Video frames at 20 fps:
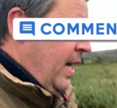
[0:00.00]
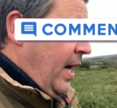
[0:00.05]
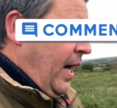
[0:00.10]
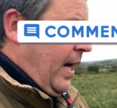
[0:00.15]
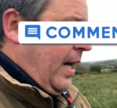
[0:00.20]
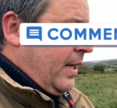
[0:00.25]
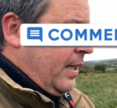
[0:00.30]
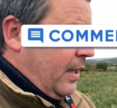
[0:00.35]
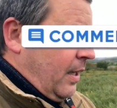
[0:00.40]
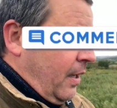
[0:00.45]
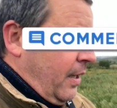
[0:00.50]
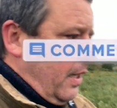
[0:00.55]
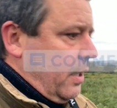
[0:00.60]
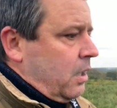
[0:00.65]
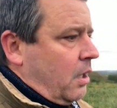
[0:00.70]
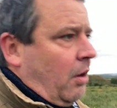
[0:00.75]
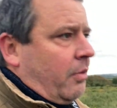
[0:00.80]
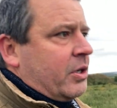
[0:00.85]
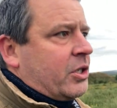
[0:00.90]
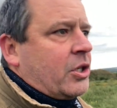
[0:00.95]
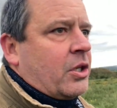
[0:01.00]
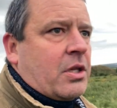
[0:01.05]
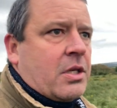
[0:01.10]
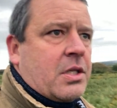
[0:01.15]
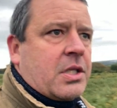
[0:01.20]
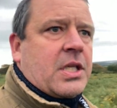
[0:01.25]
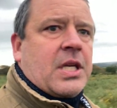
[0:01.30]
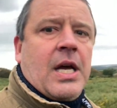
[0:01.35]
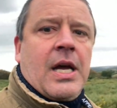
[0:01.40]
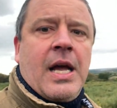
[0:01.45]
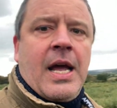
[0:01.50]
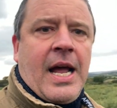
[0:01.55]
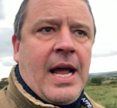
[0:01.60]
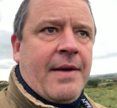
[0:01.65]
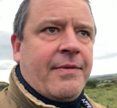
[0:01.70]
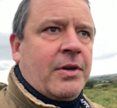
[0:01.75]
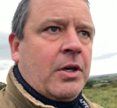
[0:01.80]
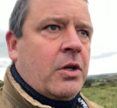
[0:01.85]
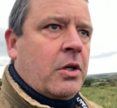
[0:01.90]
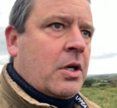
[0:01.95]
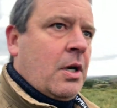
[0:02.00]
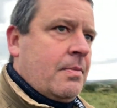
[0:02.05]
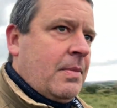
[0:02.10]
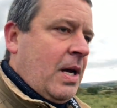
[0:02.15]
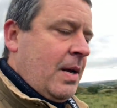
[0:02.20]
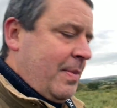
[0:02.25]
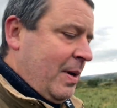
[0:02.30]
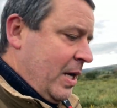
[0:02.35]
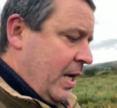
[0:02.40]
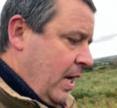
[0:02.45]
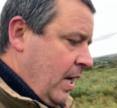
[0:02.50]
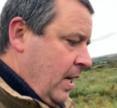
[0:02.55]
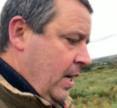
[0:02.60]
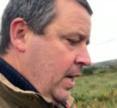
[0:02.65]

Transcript: and encourage others to have a look and maybe